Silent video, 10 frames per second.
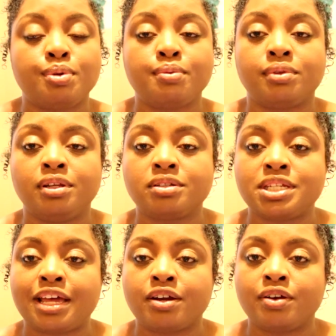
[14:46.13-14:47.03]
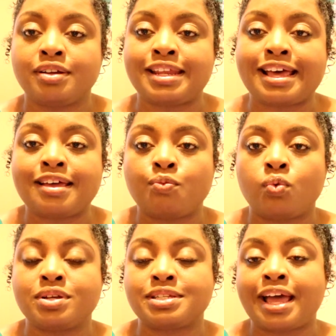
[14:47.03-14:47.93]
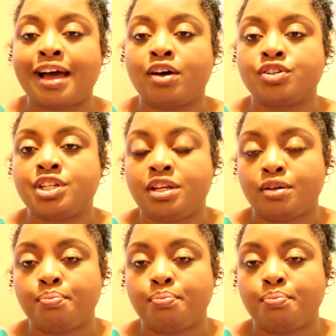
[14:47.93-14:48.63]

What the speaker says: people looked at her, that was how she